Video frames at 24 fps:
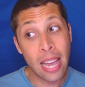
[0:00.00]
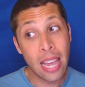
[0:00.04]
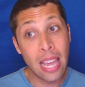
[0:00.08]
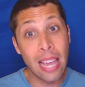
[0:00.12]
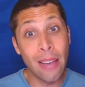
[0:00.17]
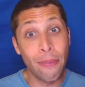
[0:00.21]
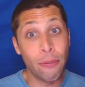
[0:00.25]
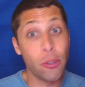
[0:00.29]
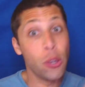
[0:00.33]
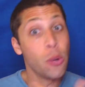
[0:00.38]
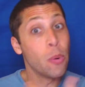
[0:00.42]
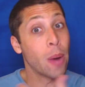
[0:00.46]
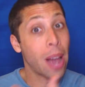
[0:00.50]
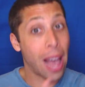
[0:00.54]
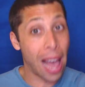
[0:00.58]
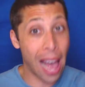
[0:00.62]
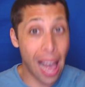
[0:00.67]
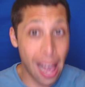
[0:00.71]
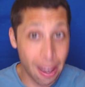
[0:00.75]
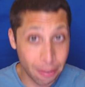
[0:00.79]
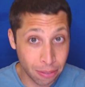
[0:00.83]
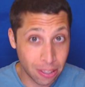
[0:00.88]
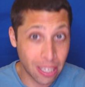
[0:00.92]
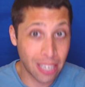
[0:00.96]
If you
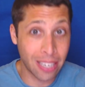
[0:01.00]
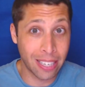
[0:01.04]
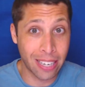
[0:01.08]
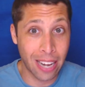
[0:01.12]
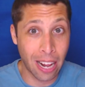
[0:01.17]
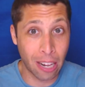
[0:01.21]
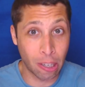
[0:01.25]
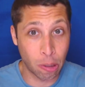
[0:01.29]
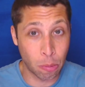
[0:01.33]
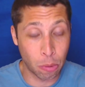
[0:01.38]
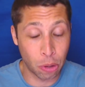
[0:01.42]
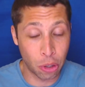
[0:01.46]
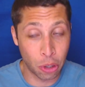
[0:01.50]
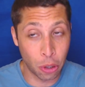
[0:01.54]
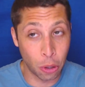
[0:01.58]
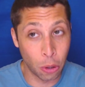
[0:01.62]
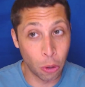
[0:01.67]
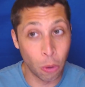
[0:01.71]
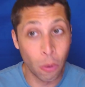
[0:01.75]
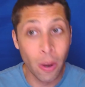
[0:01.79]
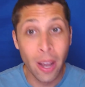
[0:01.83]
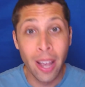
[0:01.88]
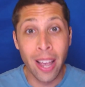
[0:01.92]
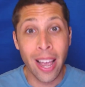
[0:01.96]
have taken algebra
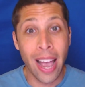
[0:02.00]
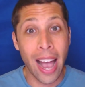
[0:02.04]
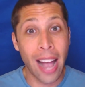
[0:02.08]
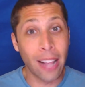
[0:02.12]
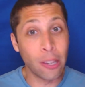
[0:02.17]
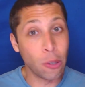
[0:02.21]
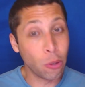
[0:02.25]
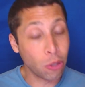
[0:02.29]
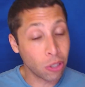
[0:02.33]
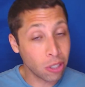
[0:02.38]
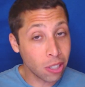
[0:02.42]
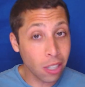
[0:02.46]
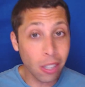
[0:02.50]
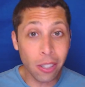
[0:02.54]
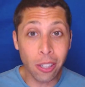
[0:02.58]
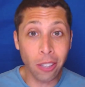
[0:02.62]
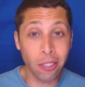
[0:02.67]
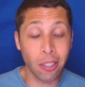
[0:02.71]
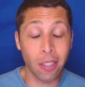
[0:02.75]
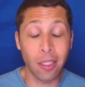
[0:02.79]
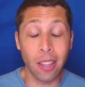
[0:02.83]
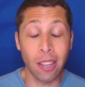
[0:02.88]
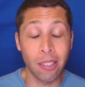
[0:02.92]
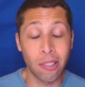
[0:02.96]
2 and you still
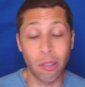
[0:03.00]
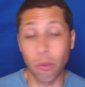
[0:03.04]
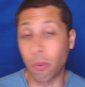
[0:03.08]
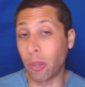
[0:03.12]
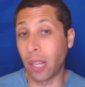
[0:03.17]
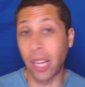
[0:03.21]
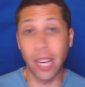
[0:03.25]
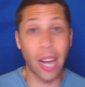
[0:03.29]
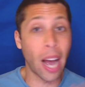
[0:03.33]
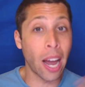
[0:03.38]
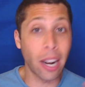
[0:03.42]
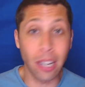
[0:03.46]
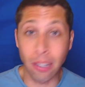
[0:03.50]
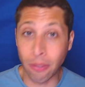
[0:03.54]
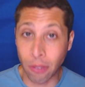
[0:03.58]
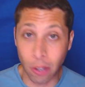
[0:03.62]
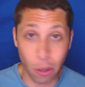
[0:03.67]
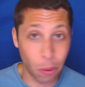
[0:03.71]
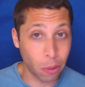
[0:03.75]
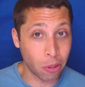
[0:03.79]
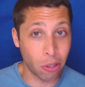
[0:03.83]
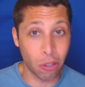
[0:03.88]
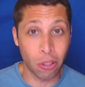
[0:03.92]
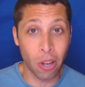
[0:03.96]
looked at this and were like, I don't even
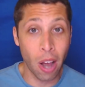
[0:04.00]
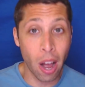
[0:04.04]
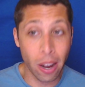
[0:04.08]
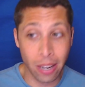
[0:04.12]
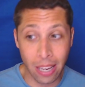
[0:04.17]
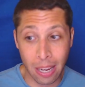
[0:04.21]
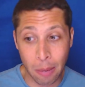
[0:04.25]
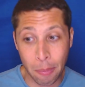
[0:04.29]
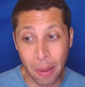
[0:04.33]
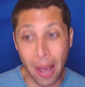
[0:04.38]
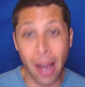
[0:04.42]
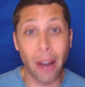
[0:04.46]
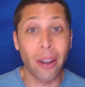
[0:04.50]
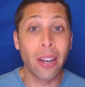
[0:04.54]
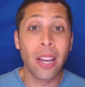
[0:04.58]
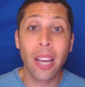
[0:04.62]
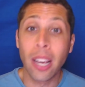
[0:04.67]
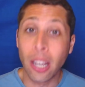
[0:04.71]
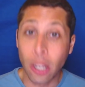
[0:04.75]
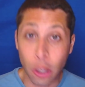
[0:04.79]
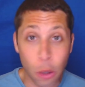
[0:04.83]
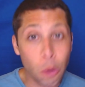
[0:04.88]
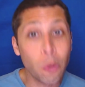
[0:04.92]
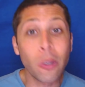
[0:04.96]
know what they're talking about,
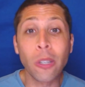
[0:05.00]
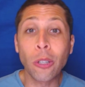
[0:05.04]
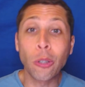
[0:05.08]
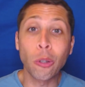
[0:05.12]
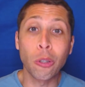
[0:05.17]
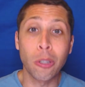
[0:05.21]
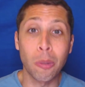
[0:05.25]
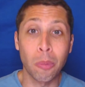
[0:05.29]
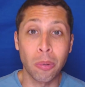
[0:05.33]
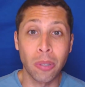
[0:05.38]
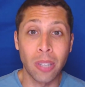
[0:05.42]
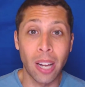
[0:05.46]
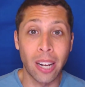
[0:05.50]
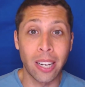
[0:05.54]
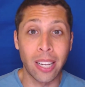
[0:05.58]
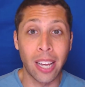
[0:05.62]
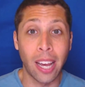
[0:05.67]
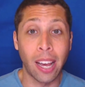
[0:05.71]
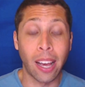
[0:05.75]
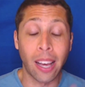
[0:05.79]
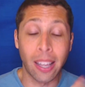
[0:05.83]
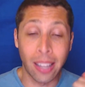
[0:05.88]
you need to do some studying.